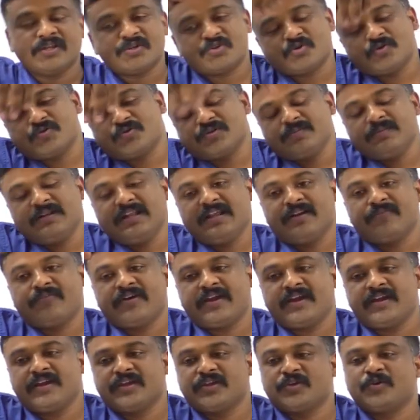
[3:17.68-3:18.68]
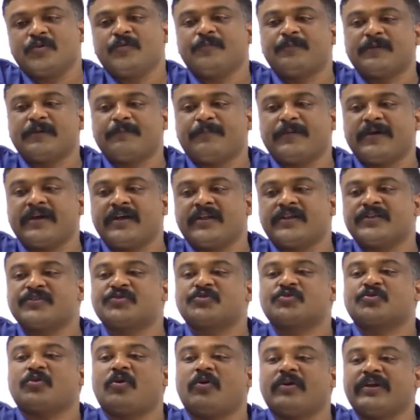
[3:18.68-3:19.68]
So, similar way, you prepare
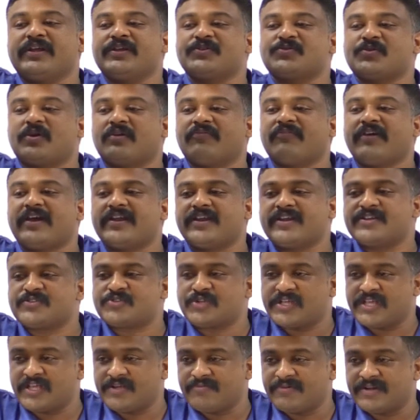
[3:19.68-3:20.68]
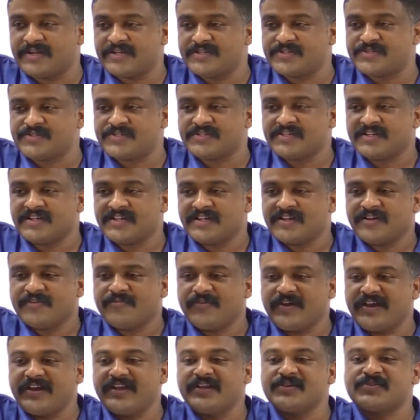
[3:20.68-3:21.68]
stories on various events,
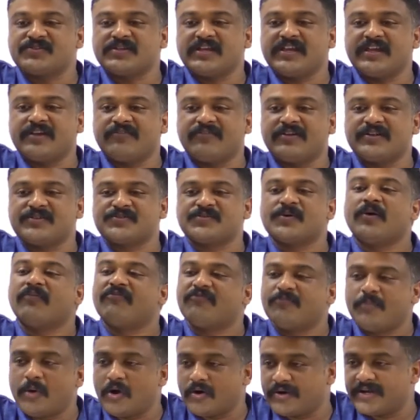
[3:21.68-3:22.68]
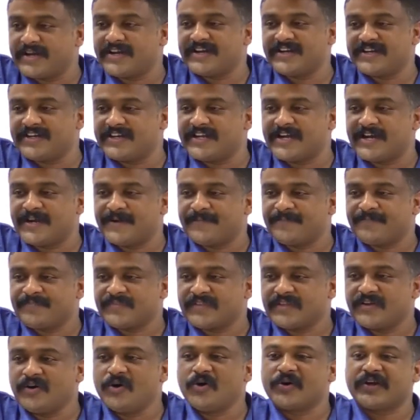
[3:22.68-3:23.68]
various events of modern India,
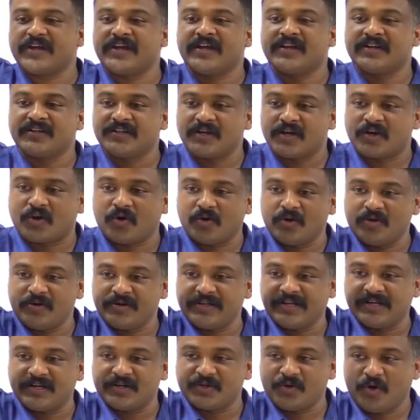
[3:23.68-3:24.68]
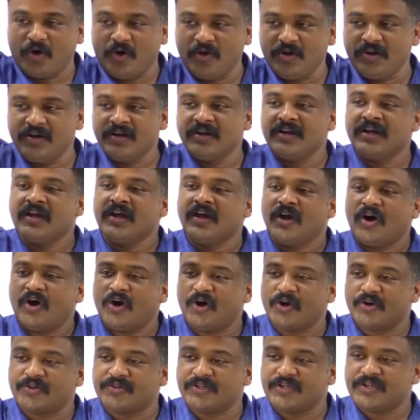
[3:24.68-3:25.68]
okay, the colonial role
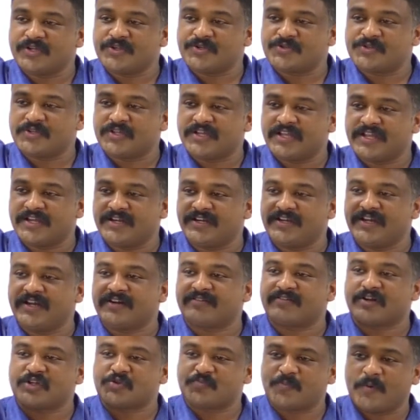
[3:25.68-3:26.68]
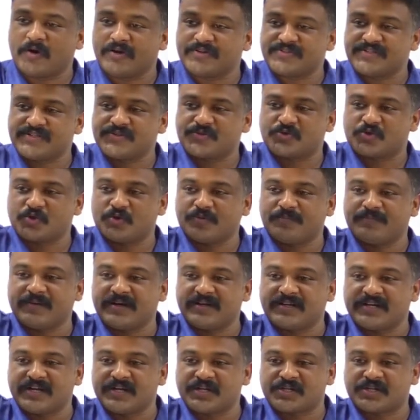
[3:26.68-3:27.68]
or these uh, Indian responses to
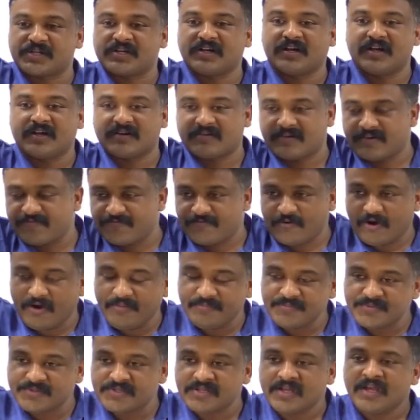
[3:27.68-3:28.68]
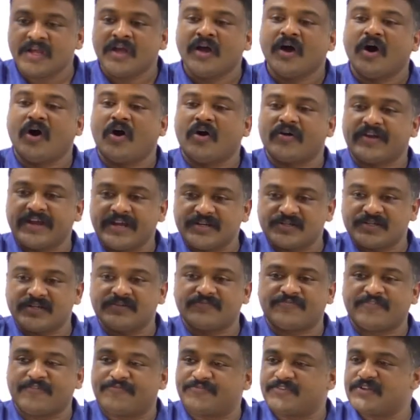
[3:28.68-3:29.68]
British uh, reforms or
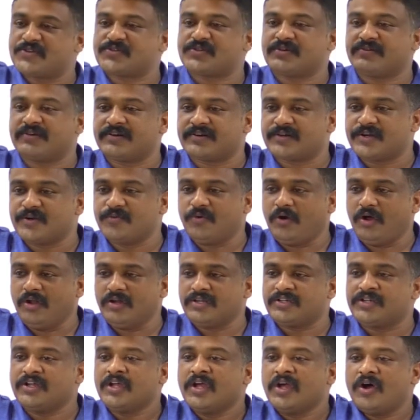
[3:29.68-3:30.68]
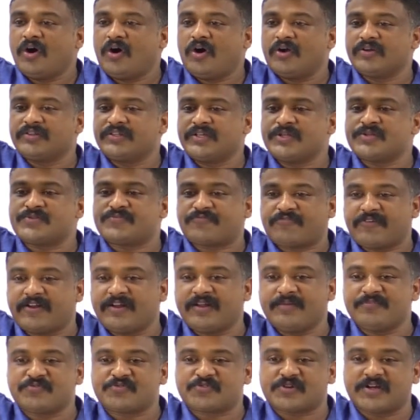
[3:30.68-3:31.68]
eighteen fifty-seven revolt or this
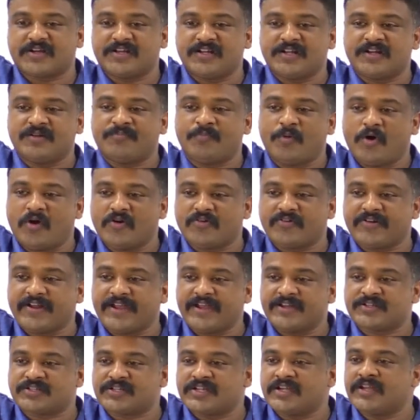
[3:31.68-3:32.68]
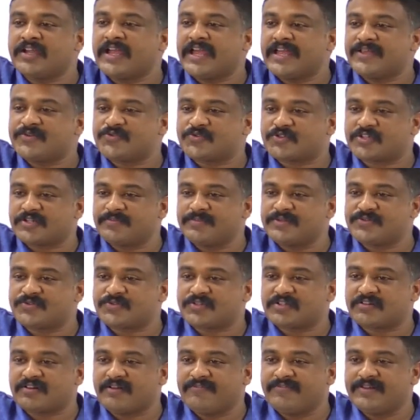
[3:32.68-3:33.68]
freedom struggle, moderate, uh,
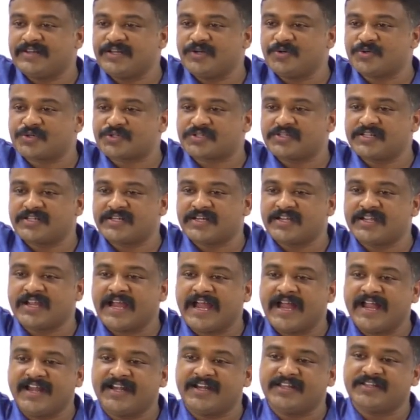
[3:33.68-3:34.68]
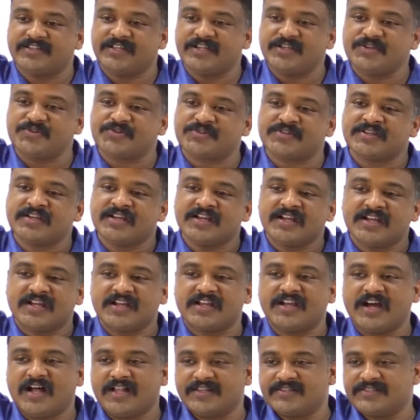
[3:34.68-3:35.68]
extremist, revolutionary and this
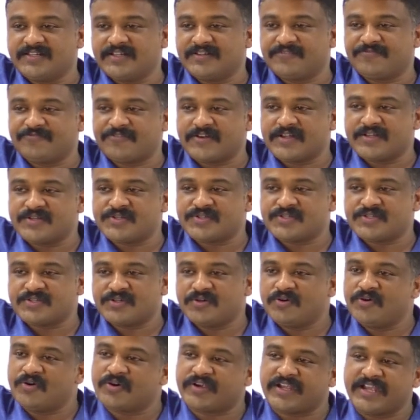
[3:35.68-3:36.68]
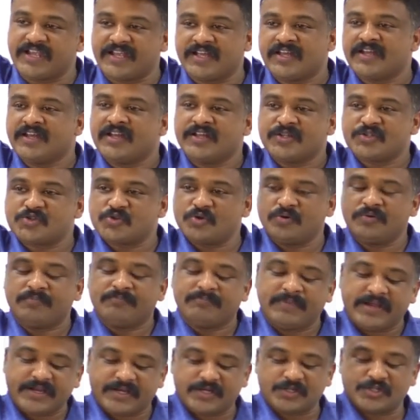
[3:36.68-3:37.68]
Gandhian phase, okay. So,
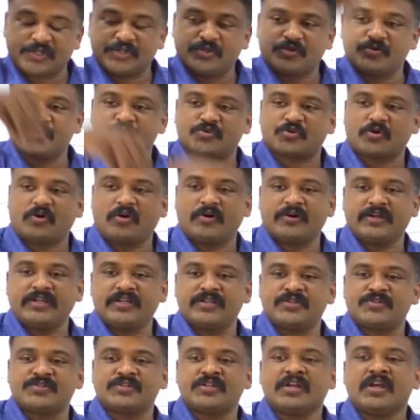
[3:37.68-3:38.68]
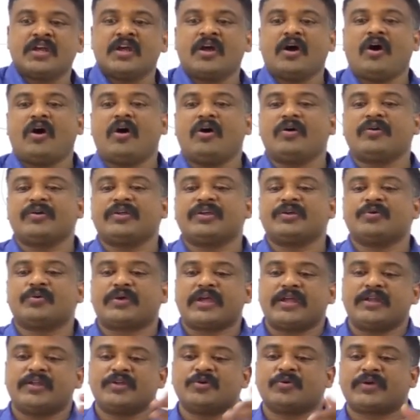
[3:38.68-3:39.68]
make it into stories or you
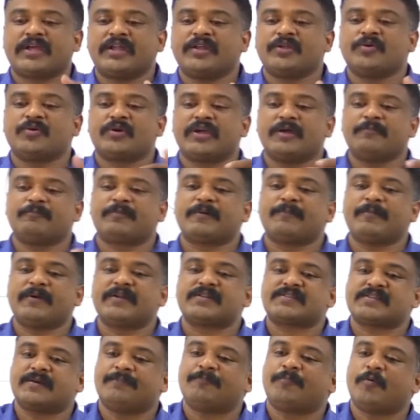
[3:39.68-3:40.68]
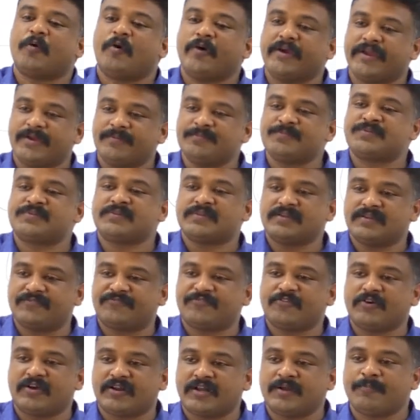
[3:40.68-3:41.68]
can, you can, you can prepare some poems.
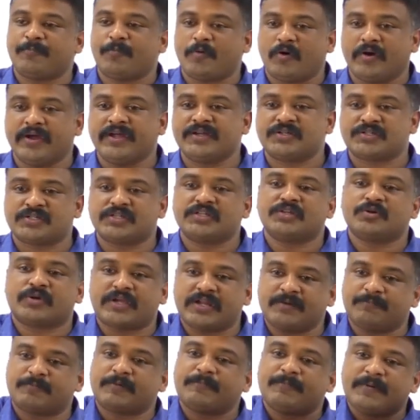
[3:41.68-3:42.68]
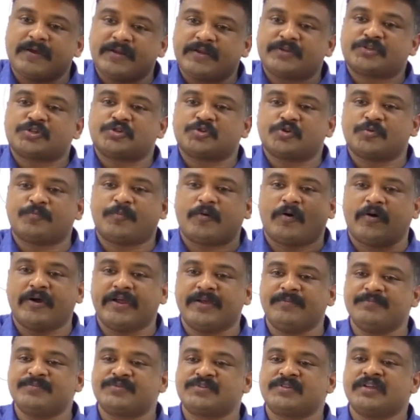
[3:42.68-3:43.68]
If you are a poet, you can prepare it into
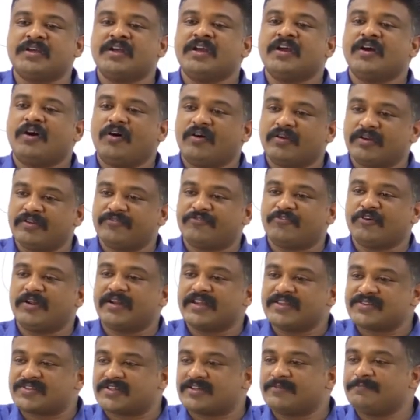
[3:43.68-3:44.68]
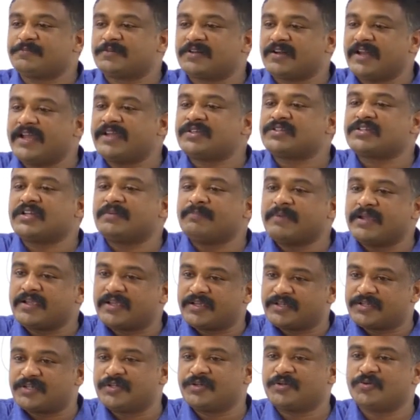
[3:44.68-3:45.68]
poems or if you are a script writer,
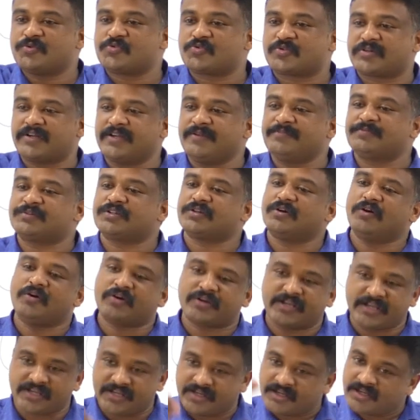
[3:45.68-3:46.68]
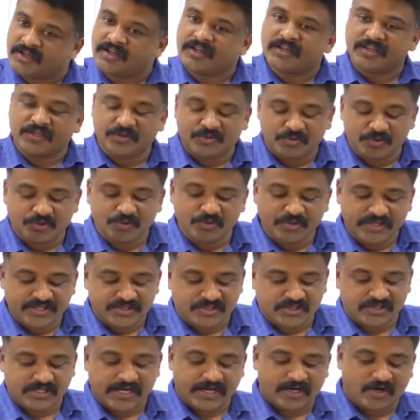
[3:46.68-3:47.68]
make it into script, okay. You do
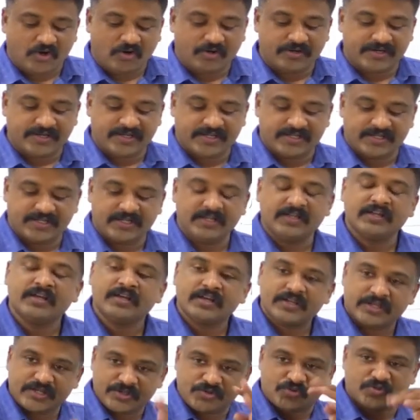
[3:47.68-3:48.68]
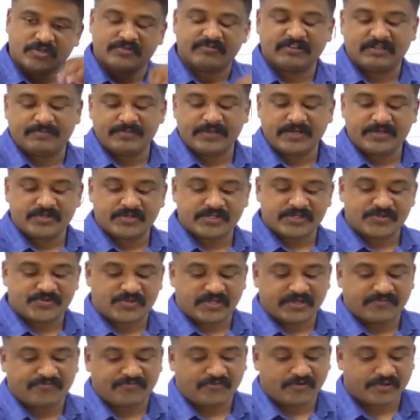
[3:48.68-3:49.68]
it accordingly, history will be
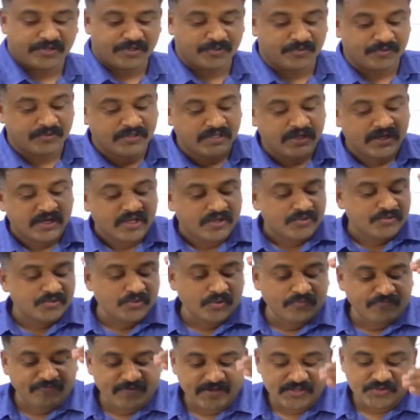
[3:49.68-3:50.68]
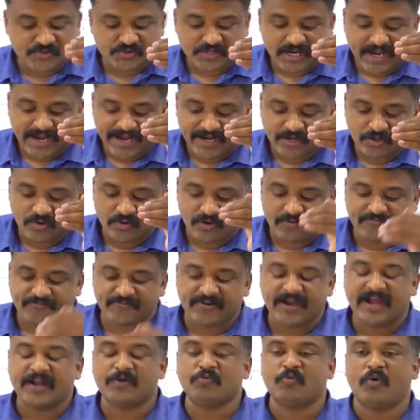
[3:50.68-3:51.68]
interesting for you. So, first
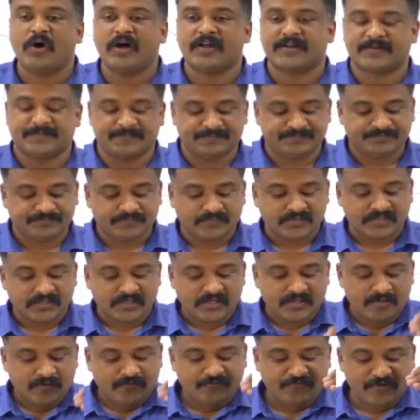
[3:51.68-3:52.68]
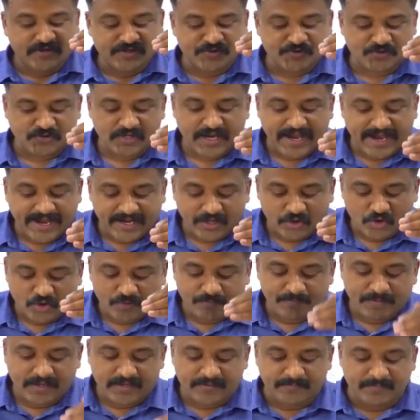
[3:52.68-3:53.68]
Anglo-Afghan war, first
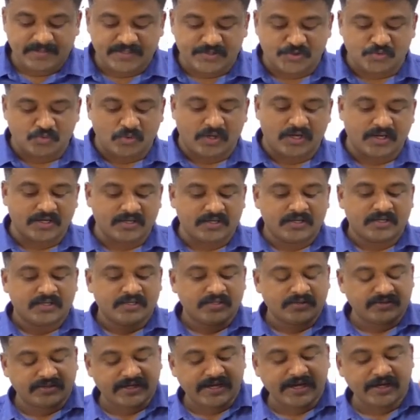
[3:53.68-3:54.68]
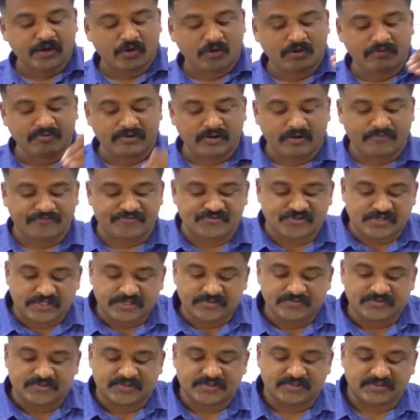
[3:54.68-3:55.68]
Anglo-Burmese war, takeover of
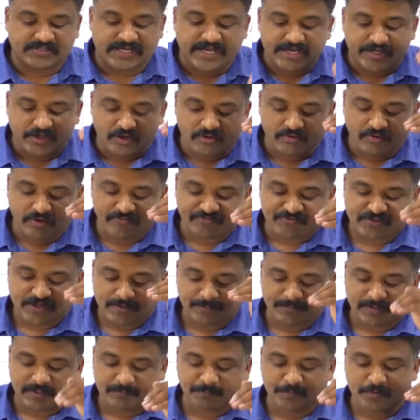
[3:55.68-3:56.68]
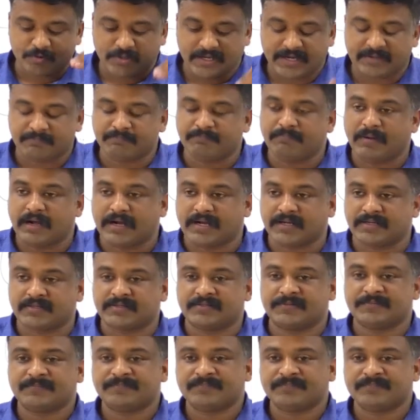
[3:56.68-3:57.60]
Sindh, takeover of Sambalpur and Baghat.